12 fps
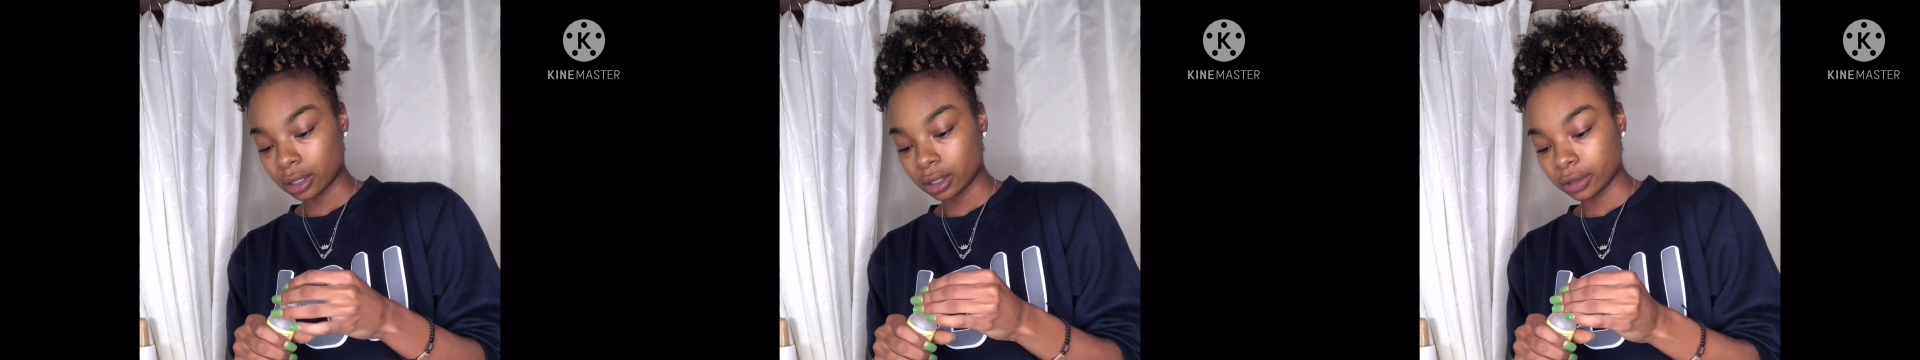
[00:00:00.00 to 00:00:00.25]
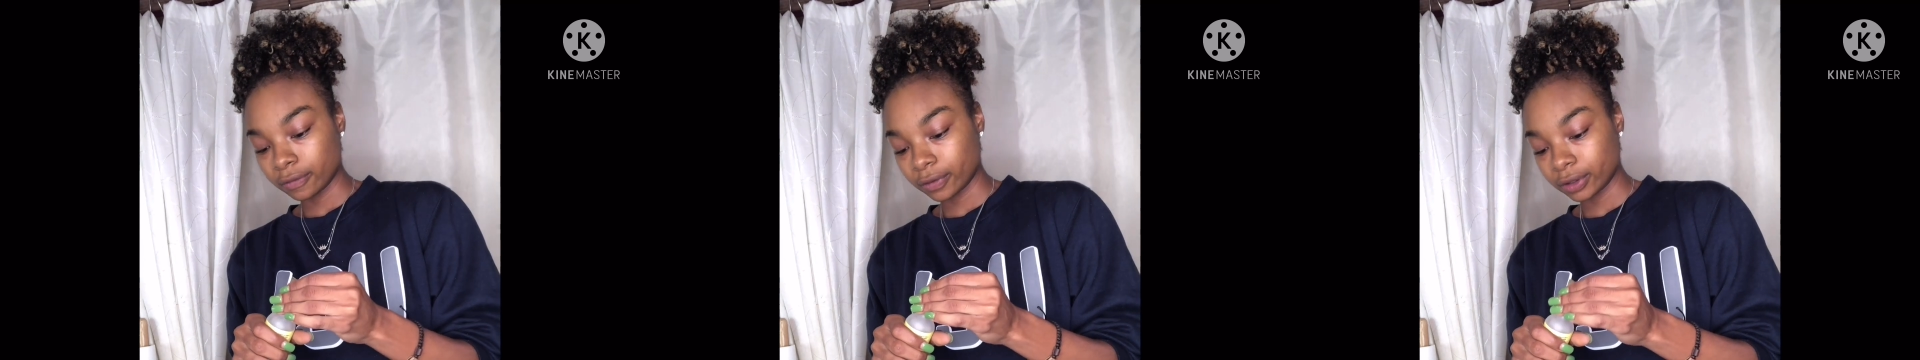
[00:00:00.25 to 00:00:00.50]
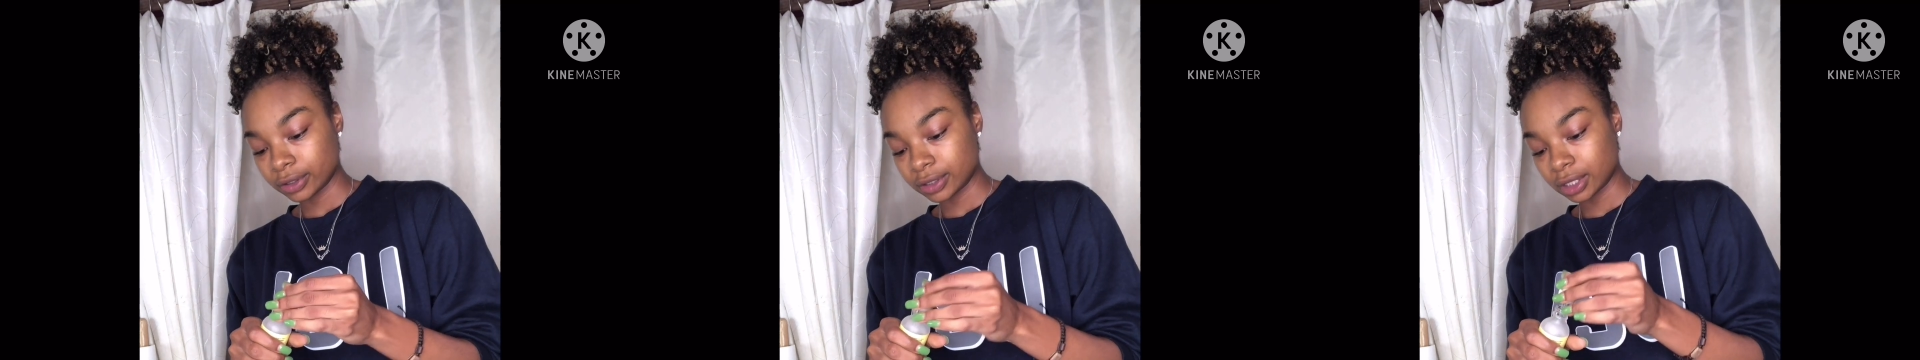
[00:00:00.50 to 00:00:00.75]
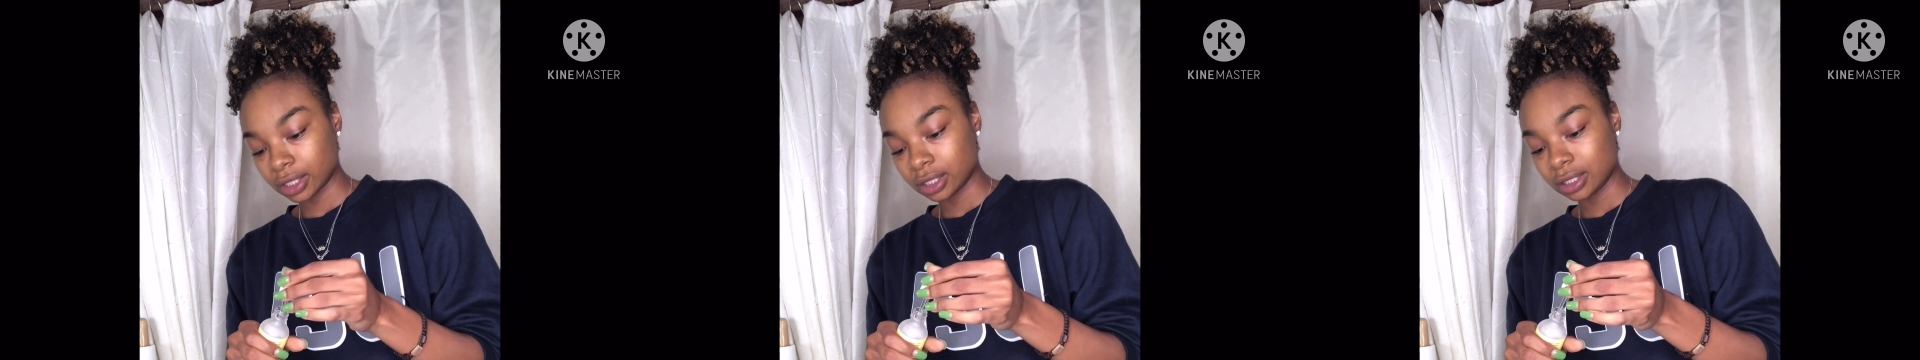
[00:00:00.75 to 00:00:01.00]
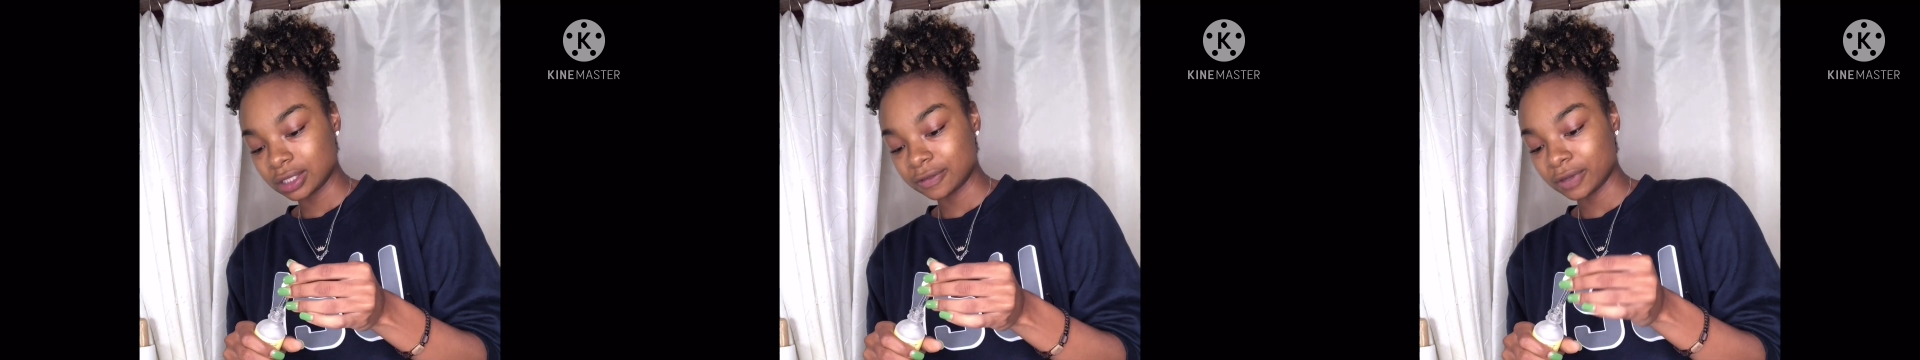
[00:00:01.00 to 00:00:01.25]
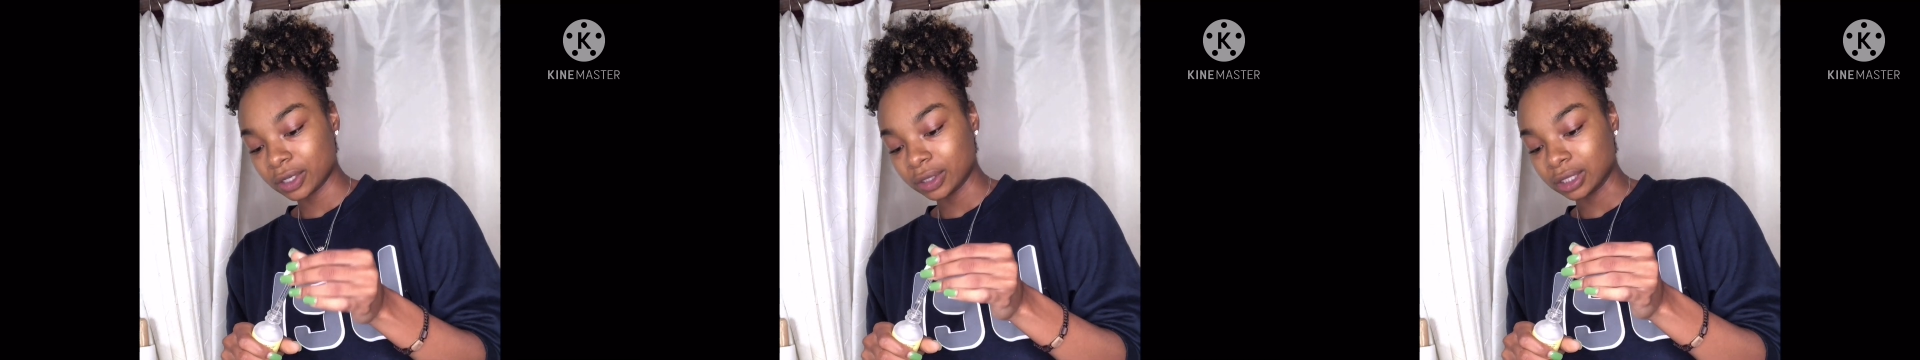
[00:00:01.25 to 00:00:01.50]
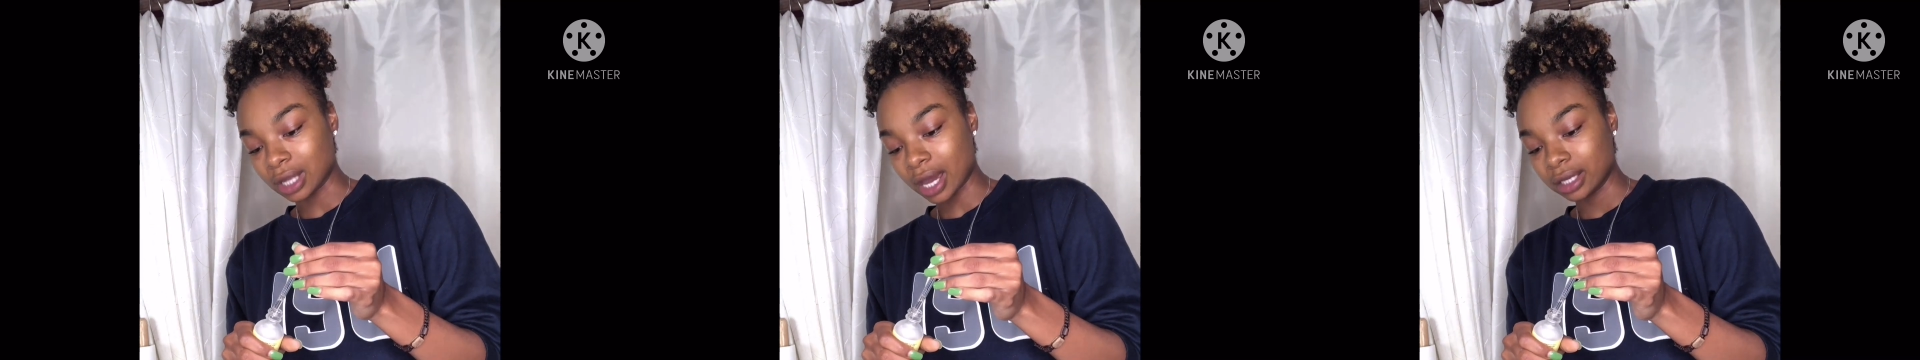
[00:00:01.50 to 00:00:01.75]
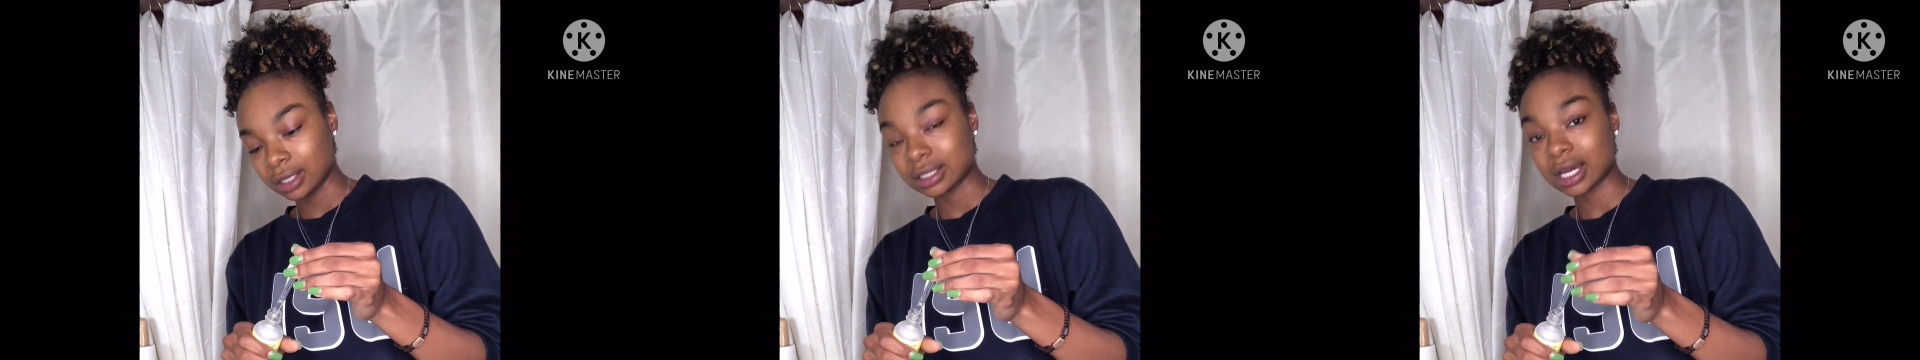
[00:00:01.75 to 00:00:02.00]
for your skin. And it's very light
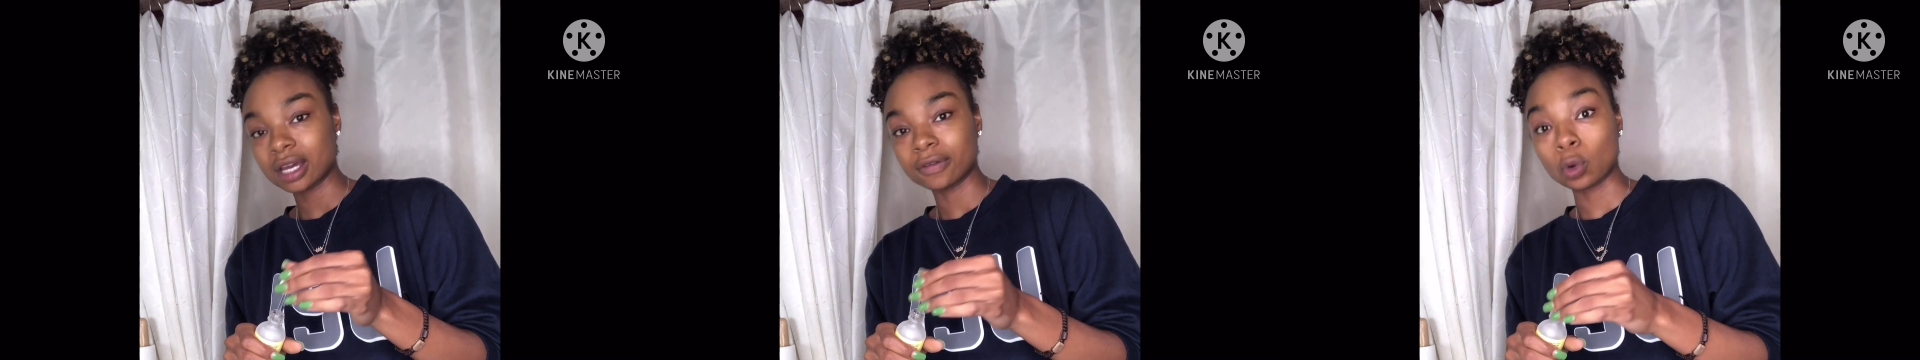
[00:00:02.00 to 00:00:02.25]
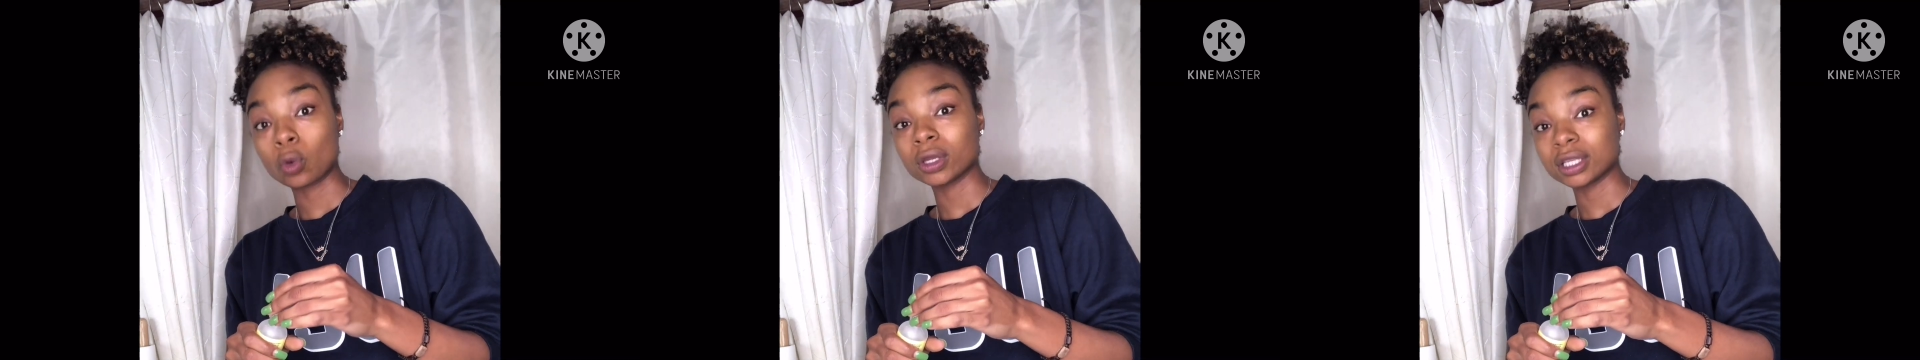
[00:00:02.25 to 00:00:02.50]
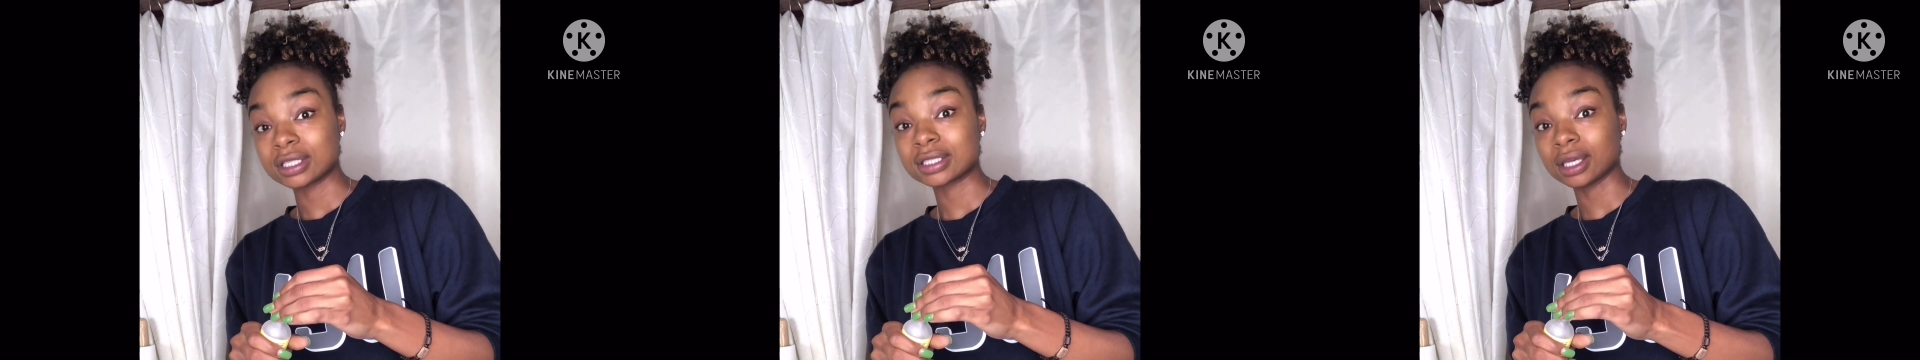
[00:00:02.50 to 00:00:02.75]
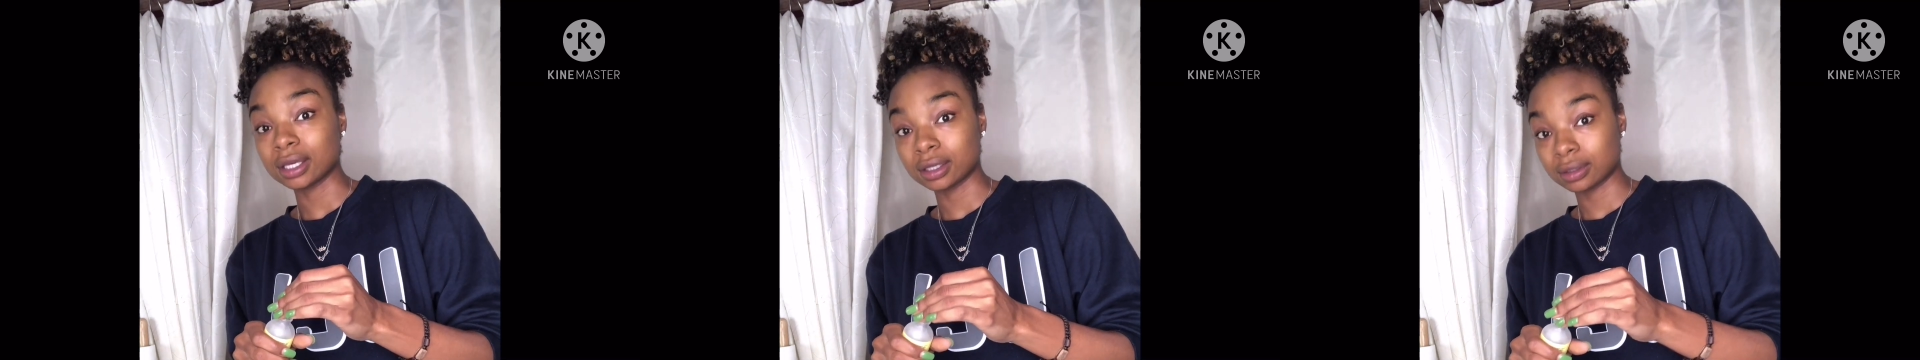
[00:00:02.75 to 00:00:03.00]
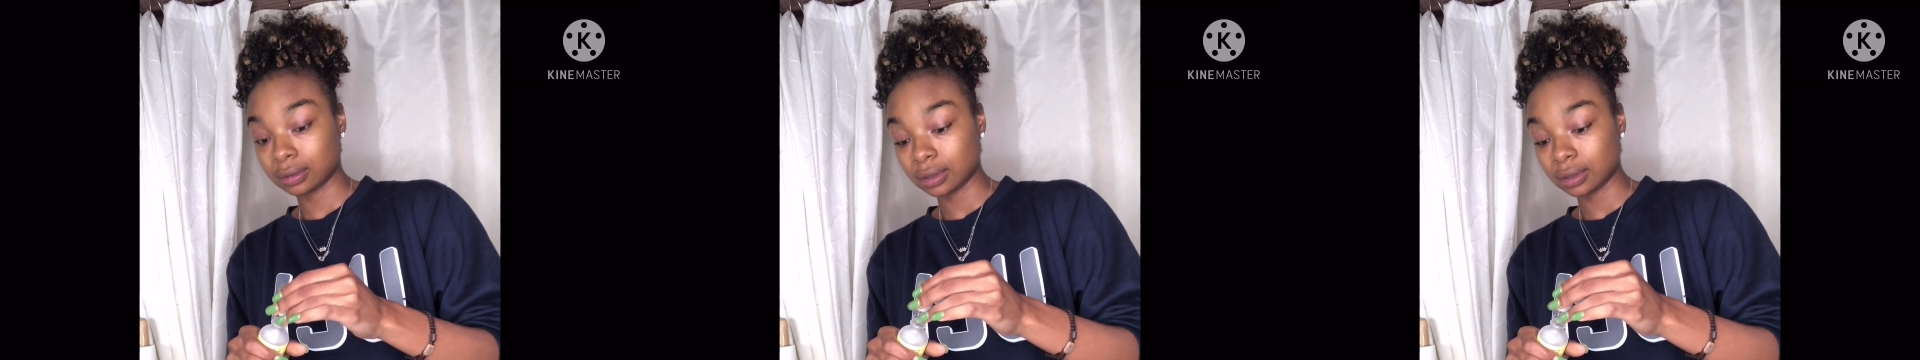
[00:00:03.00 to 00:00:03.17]
because I have oily skin.